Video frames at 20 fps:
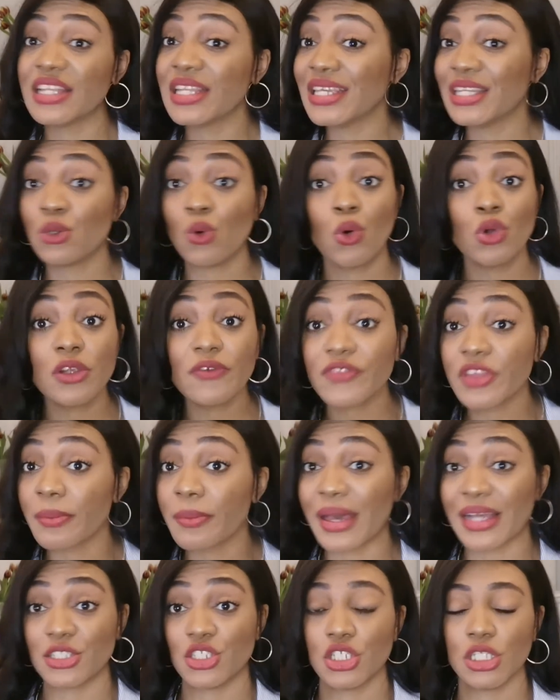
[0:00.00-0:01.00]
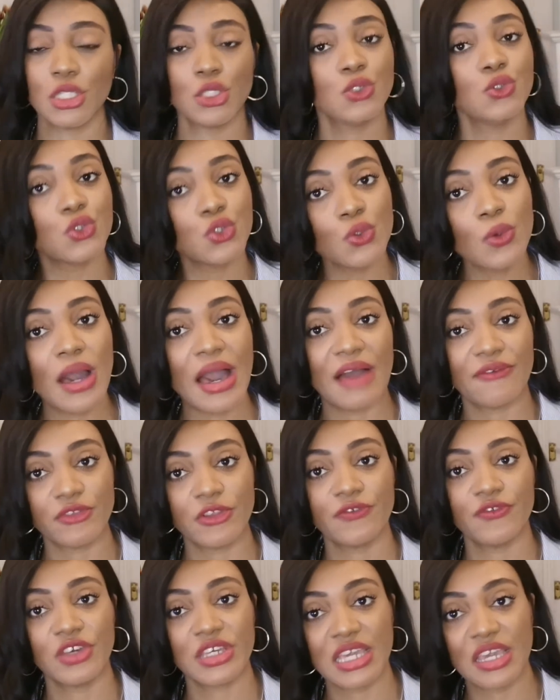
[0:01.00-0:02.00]
and in all of them actually you do have to
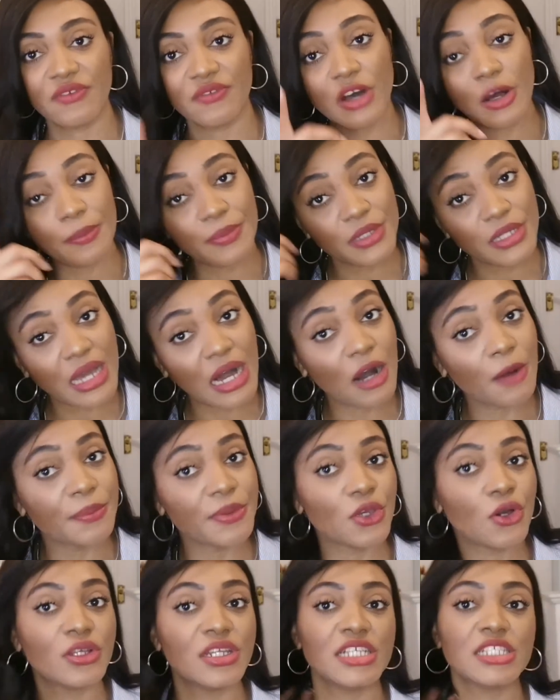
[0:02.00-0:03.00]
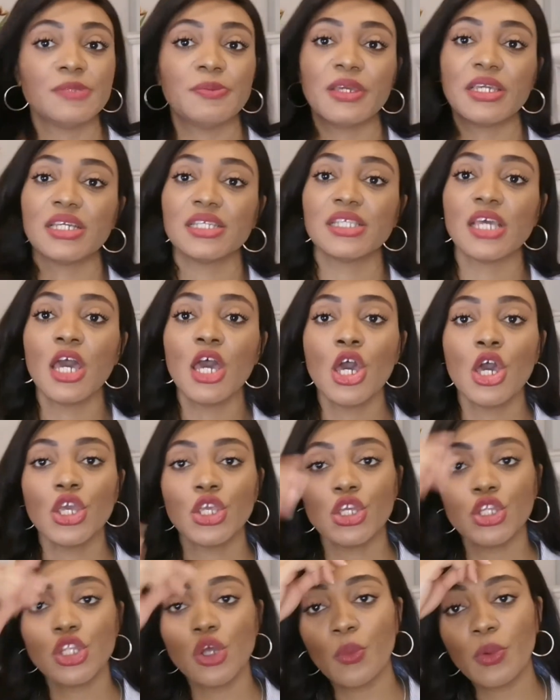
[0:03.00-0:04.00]
forgive. I'll be honest, because
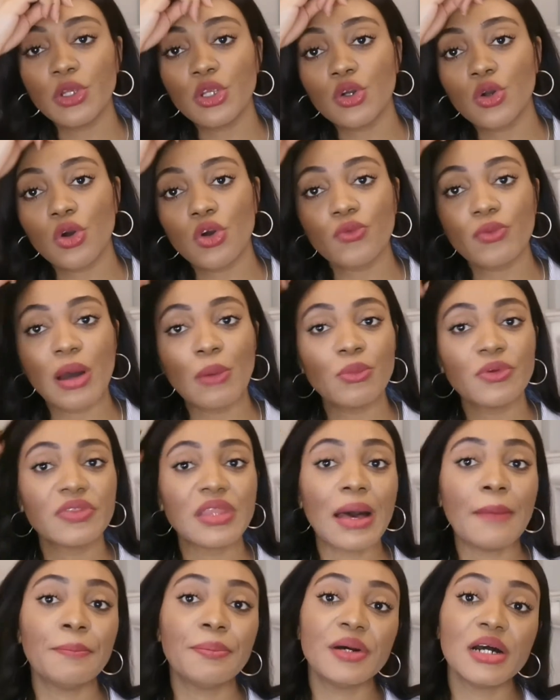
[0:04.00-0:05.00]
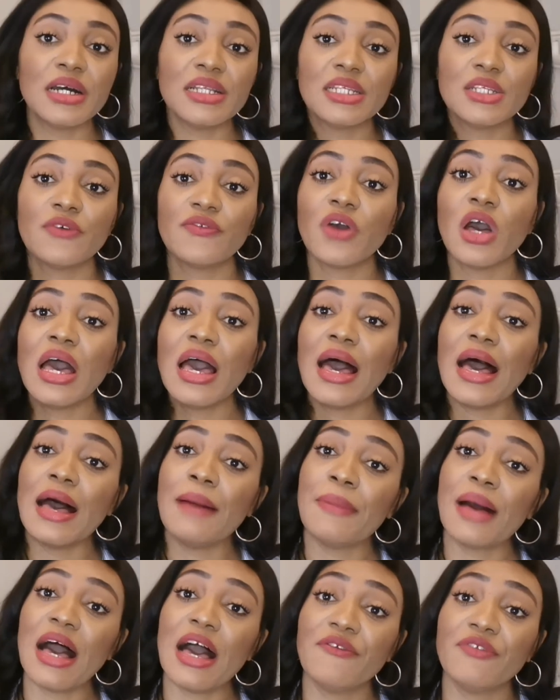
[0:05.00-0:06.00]
you don't want to go around with that burden of
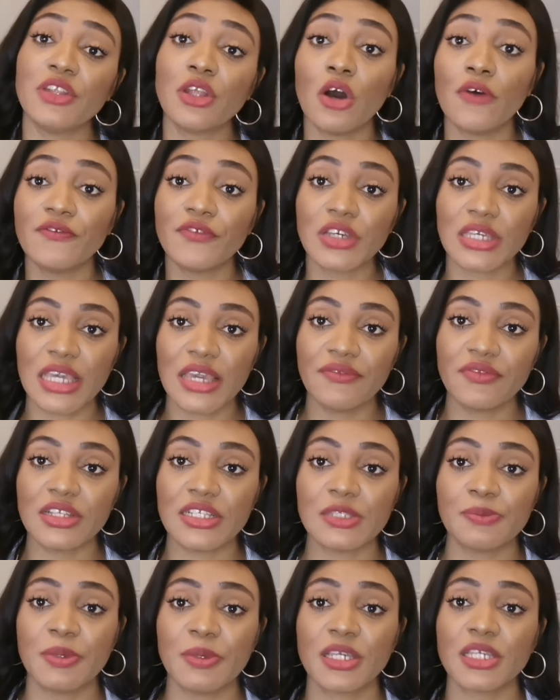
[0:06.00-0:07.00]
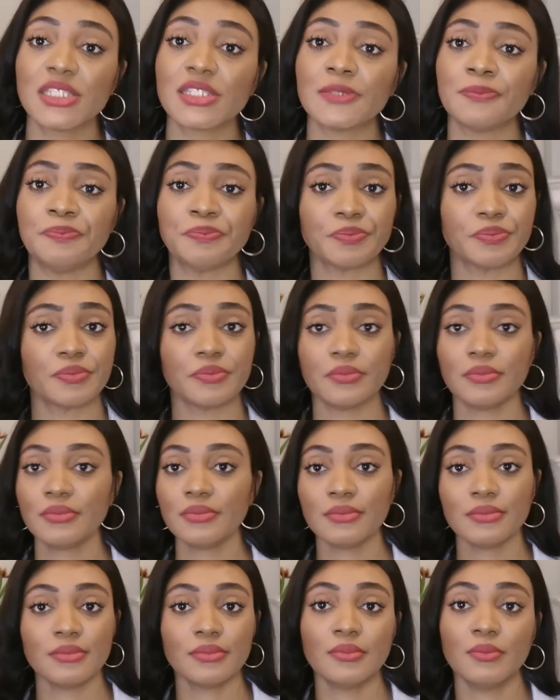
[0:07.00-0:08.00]
having unforgiveness, because
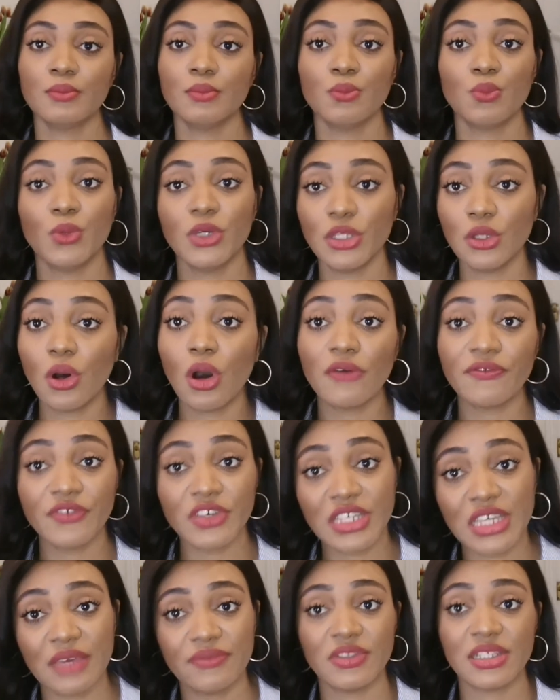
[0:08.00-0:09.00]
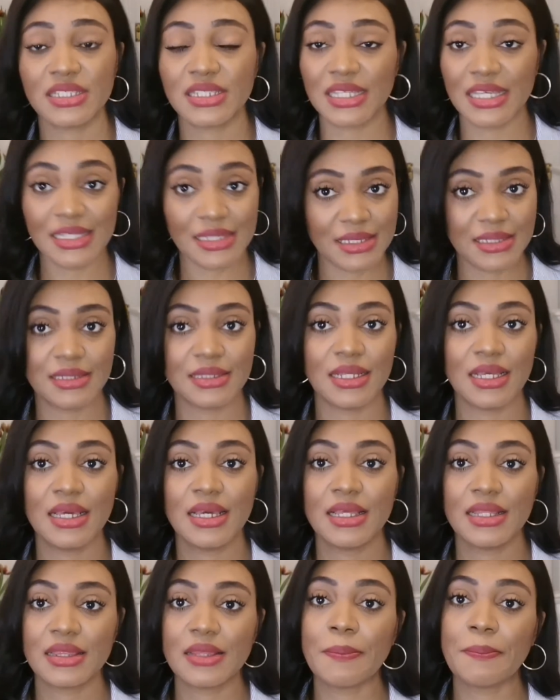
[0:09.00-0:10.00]
we know unforgiveness isn't
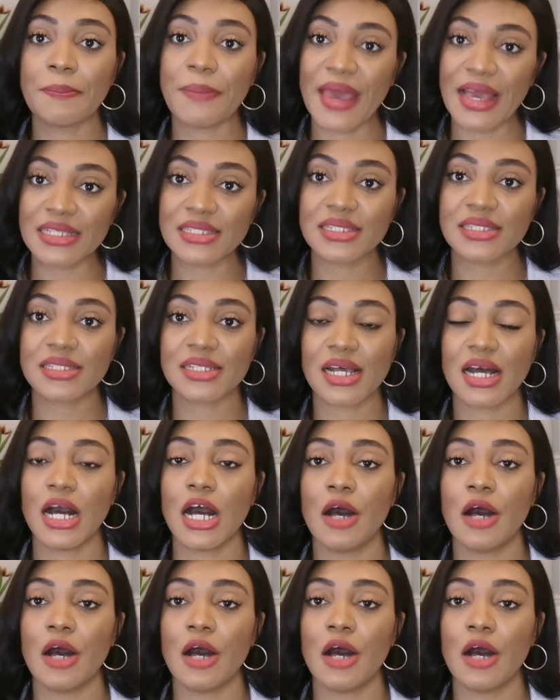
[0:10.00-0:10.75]
the best